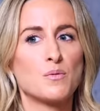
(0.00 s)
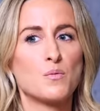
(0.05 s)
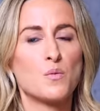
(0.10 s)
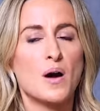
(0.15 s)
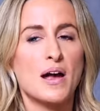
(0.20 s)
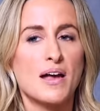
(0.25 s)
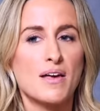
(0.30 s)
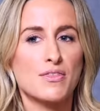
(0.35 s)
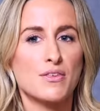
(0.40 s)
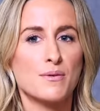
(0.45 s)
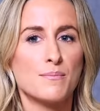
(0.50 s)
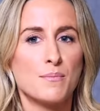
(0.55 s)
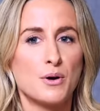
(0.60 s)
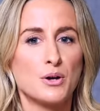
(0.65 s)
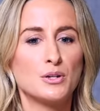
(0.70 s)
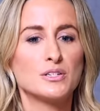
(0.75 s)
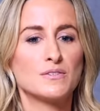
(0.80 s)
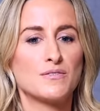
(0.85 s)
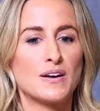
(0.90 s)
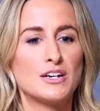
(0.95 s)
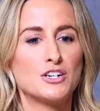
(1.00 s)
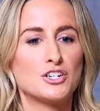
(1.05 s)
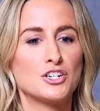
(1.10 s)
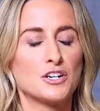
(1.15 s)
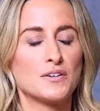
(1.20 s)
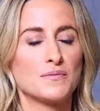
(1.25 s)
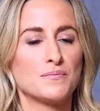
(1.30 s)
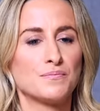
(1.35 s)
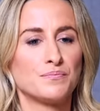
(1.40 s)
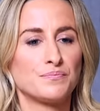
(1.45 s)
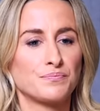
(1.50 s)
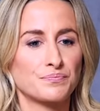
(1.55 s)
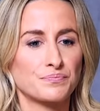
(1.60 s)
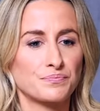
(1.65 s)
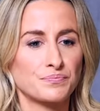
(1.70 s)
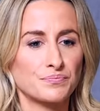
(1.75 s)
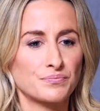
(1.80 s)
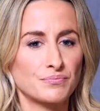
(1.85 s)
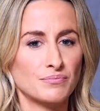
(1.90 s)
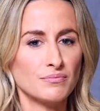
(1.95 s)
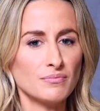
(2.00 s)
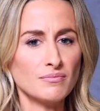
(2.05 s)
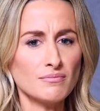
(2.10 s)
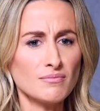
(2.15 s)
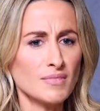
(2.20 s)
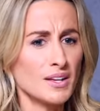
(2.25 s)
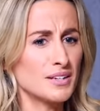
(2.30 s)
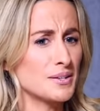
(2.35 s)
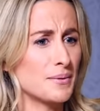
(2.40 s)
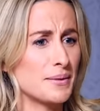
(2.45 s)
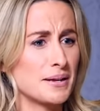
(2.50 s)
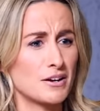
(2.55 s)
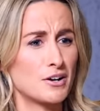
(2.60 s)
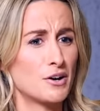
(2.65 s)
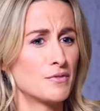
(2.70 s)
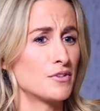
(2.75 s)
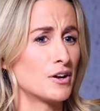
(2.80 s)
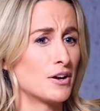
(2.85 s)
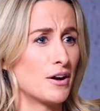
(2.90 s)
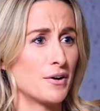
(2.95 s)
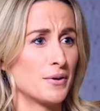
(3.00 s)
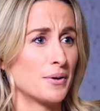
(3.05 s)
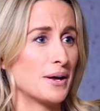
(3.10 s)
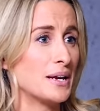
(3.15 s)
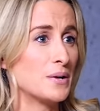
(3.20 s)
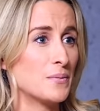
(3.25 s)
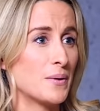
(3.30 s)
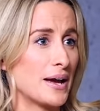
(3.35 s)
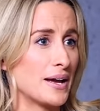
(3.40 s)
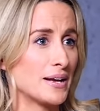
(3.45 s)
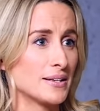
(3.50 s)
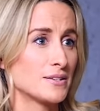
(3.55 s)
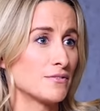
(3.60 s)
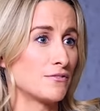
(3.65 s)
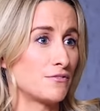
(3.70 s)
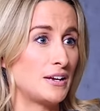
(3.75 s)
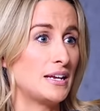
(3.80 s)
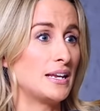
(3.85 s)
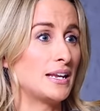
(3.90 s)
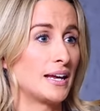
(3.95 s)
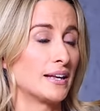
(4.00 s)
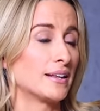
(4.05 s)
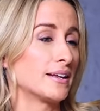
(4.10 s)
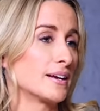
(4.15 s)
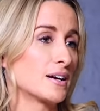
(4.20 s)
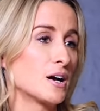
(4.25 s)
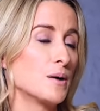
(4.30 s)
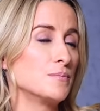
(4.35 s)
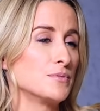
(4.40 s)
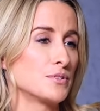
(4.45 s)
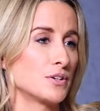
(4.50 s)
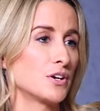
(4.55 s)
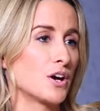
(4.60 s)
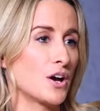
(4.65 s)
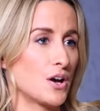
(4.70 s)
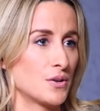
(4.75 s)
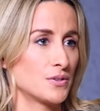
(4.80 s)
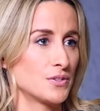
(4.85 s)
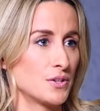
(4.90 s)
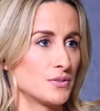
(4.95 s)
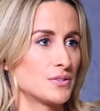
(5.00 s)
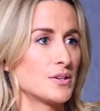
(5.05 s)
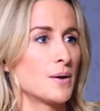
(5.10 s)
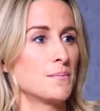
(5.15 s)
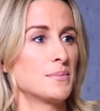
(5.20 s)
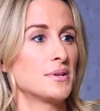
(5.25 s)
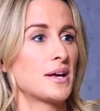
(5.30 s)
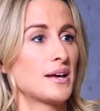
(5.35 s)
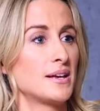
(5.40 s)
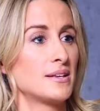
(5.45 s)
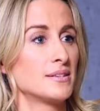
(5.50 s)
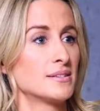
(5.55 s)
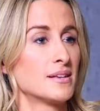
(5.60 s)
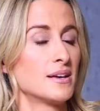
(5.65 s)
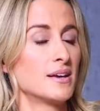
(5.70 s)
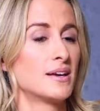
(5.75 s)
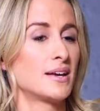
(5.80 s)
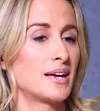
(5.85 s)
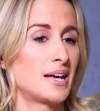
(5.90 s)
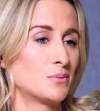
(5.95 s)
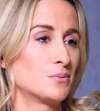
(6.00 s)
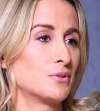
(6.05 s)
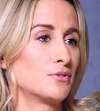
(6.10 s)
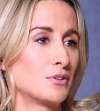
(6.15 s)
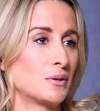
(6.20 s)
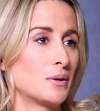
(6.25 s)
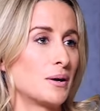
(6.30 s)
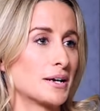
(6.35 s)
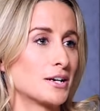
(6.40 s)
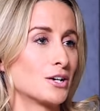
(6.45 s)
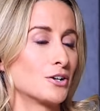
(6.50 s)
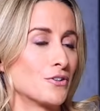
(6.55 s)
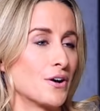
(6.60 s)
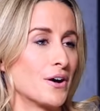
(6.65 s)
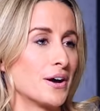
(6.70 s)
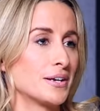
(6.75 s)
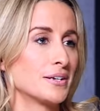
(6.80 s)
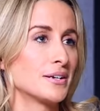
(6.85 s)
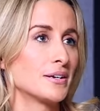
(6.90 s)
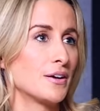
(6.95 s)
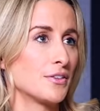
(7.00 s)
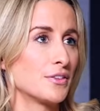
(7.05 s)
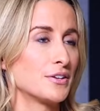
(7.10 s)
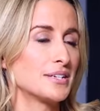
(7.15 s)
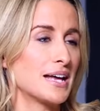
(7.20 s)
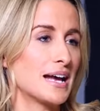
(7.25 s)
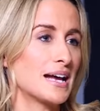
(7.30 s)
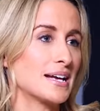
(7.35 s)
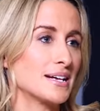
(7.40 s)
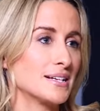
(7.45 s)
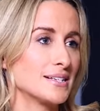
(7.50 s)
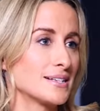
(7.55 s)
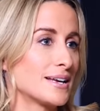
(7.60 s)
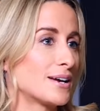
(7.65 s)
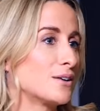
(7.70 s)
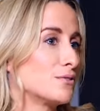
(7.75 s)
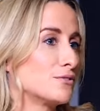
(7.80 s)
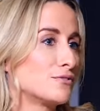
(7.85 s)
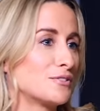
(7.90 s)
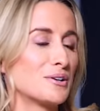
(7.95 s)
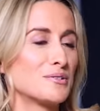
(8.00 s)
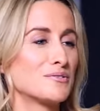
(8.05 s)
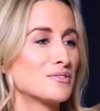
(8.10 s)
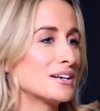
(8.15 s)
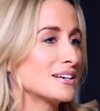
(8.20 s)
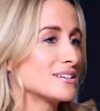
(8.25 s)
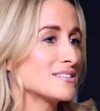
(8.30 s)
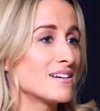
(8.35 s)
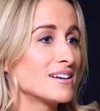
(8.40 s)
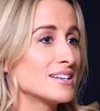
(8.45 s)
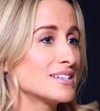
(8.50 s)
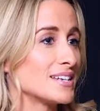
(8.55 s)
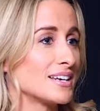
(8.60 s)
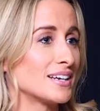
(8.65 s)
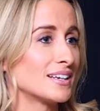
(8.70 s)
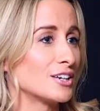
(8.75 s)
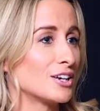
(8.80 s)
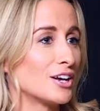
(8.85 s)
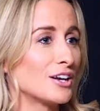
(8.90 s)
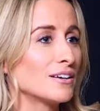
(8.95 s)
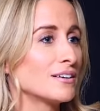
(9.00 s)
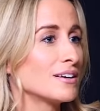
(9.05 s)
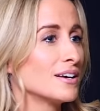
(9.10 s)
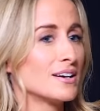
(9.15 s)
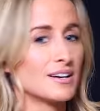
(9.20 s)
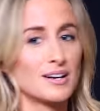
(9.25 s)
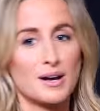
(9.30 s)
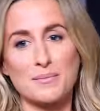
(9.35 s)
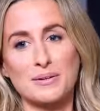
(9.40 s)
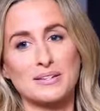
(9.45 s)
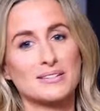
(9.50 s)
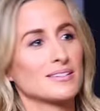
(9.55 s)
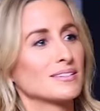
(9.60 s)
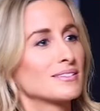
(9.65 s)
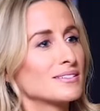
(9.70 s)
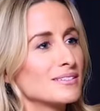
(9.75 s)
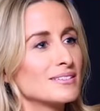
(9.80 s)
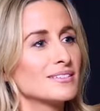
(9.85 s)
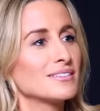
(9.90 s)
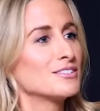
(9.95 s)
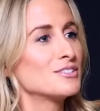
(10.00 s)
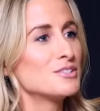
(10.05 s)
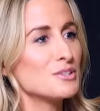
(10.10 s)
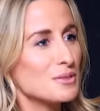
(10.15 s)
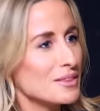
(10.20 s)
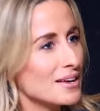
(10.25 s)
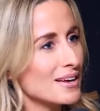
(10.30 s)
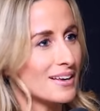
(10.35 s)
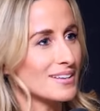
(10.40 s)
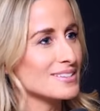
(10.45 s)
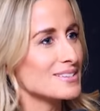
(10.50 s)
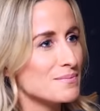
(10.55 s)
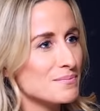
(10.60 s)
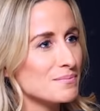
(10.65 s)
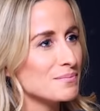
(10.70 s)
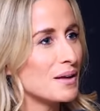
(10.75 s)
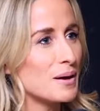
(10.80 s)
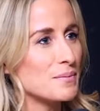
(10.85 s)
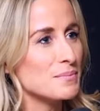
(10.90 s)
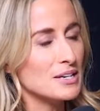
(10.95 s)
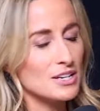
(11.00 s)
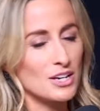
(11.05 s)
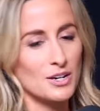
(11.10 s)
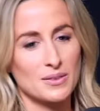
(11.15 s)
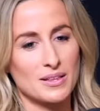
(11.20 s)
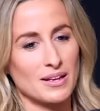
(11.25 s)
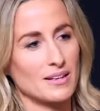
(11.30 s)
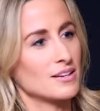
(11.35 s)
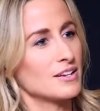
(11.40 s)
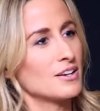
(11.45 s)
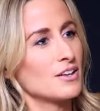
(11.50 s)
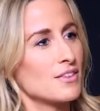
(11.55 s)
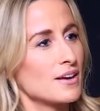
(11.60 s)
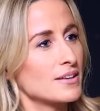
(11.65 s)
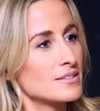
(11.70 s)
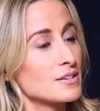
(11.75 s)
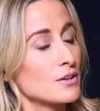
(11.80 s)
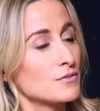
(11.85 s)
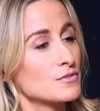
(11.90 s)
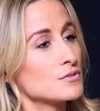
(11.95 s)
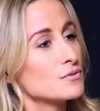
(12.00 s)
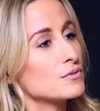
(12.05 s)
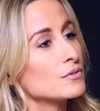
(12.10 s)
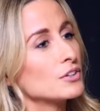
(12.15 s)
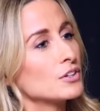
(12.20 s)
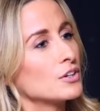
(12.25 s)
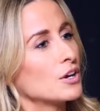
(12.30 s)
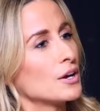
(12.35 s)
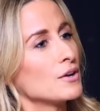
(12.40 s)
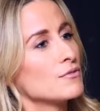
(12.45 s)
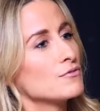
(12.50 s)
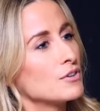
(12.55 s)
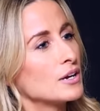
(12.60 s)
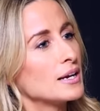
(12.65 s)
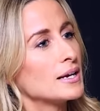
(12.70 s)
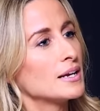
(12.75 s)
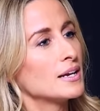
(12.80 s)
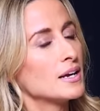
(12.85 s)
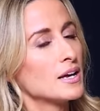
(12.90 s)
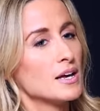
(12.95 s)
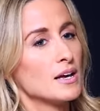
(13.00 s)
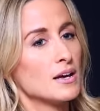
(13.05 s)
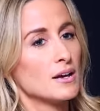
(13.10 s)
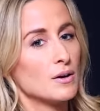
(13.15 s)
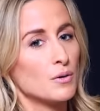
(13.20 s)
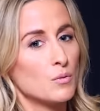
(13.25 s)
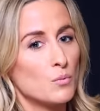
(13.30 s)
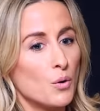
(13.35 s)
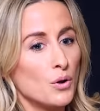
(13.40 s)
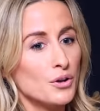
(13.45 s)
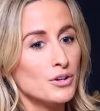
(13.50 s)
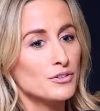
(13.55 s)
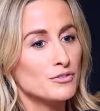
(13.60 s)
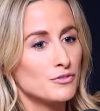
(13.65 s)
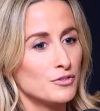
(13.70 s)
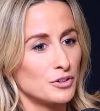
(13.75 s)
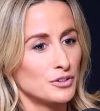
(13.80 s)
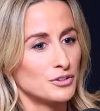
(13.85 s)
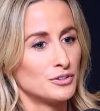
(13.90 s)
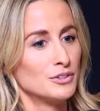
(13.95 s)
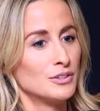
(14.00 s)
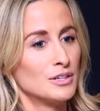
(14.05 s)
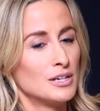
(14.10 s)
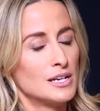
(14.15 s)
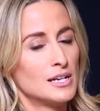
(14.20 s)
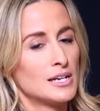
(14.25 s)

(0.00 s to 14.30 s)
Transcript: aware that motivation something I can't rely on anyway. It's a feeling and it comes and goes. So some days it will feel like a grind, and other days it will feel really exciting, you know, coming to do this and, and meet you. And that, you know, that stuff's kind of really wonderful.